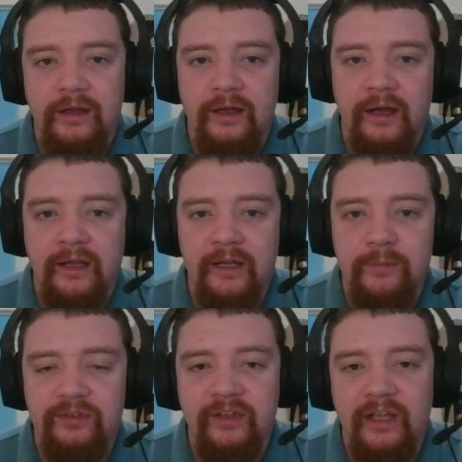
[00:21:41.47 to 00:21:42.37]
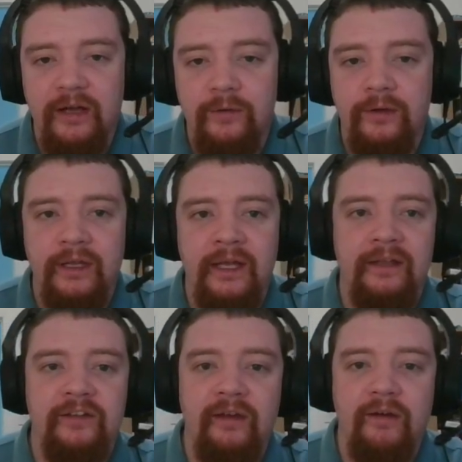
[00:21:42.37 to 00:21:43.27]
And then we see how
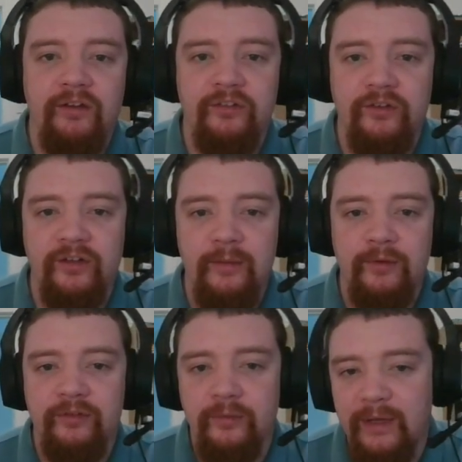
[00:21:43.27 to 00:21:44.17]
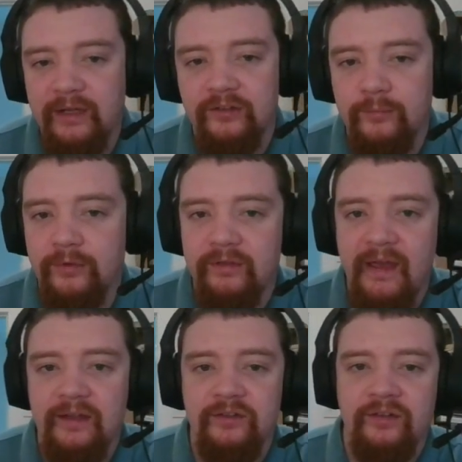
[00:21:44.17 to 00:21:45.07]
Tarrasch is just able to make some
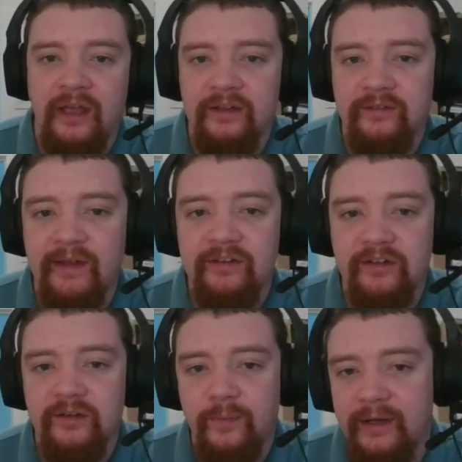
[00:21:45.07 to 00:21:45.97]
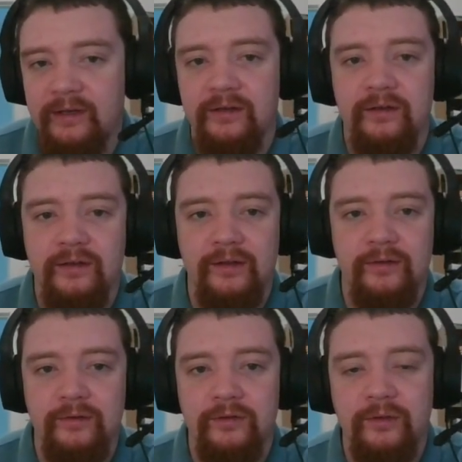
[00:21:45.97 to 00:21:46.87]
threats and eventually win
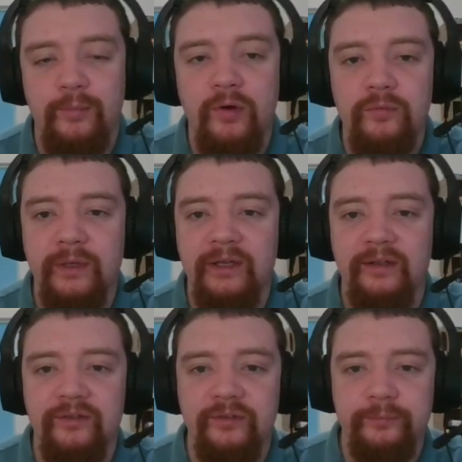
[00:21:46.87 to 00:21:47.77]
the pawn weakness.